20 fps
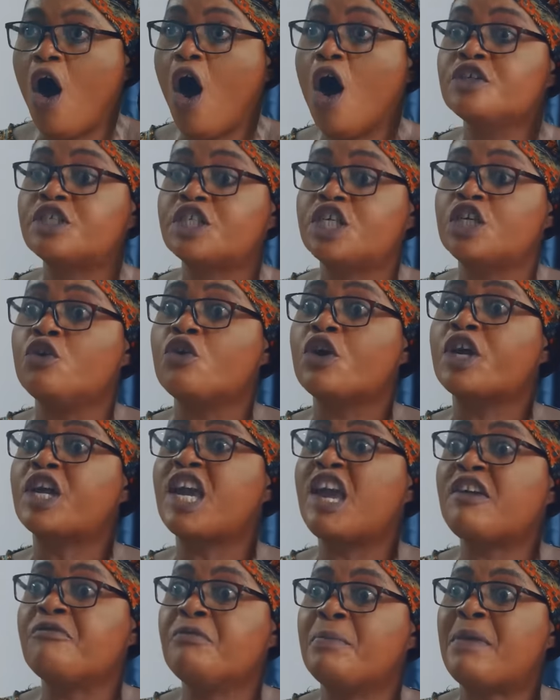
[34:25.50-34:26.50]
until you
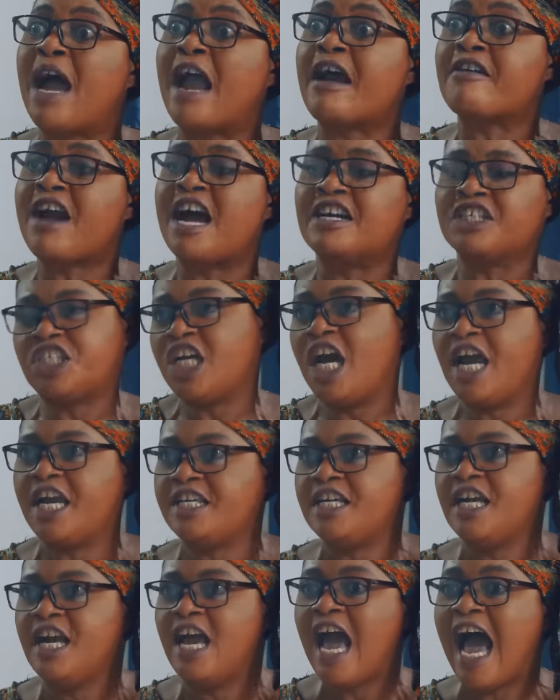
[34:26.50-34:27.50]
give me my
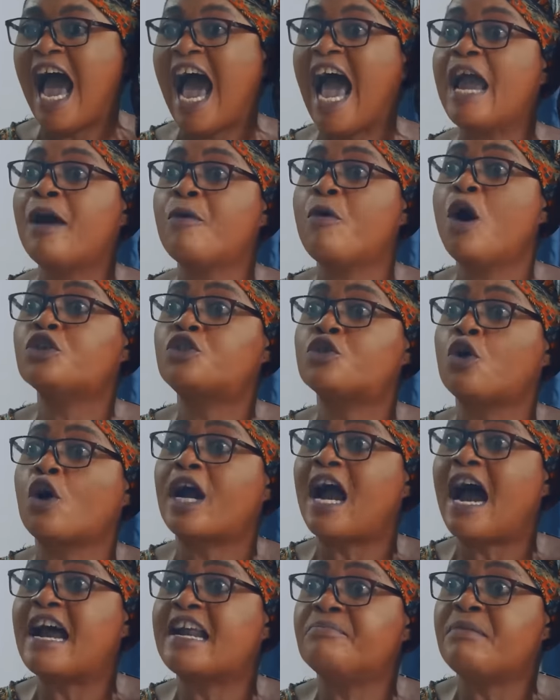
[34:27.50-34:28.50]
grandchild. I want to
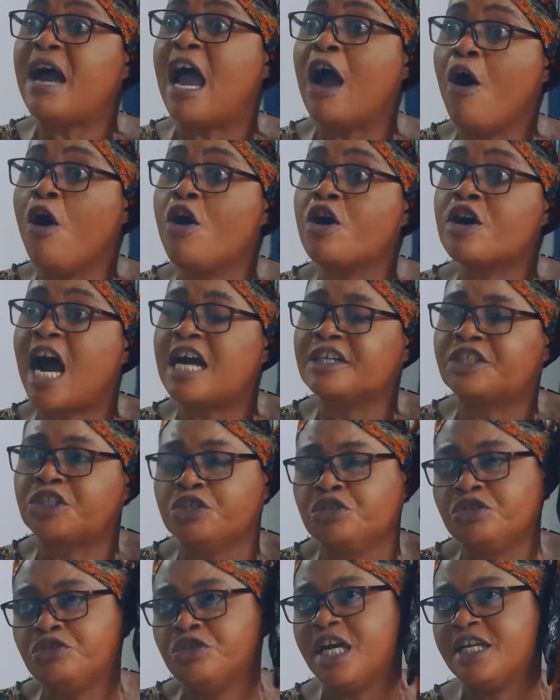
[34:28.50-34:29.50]
carry my own
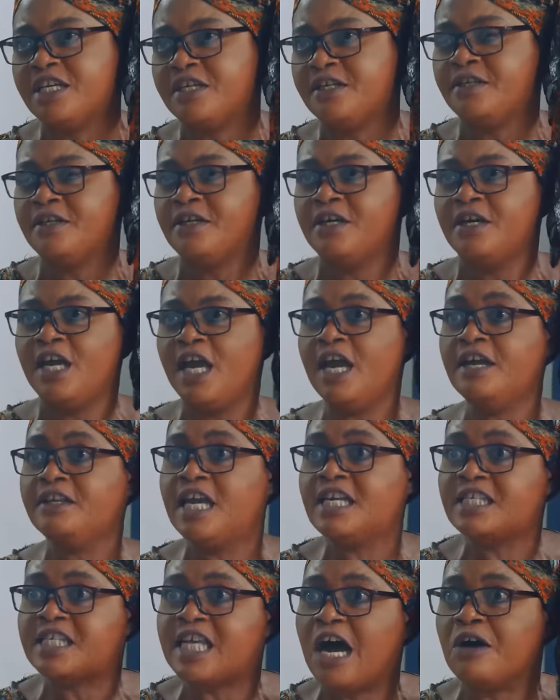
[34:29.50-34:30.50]
grandchildren in
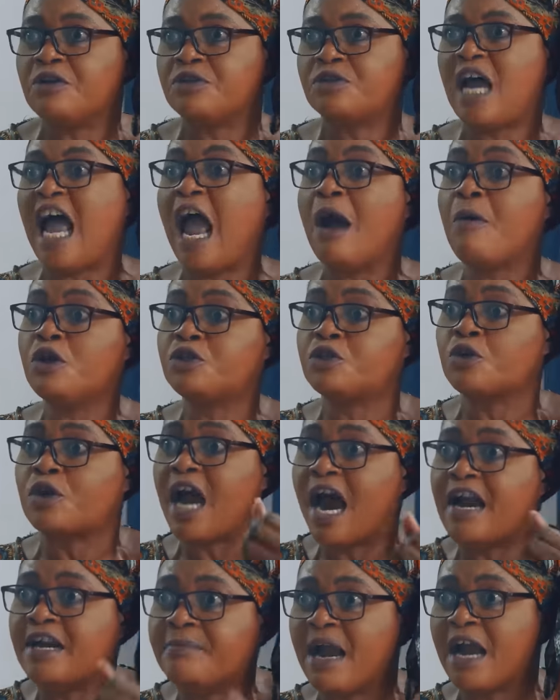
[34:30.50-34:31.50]
this house. I want to
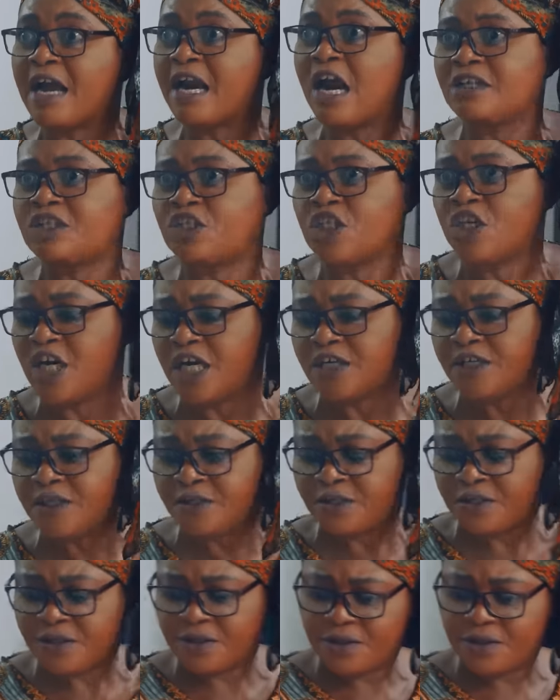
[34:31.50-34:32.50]
carry my grandchildren.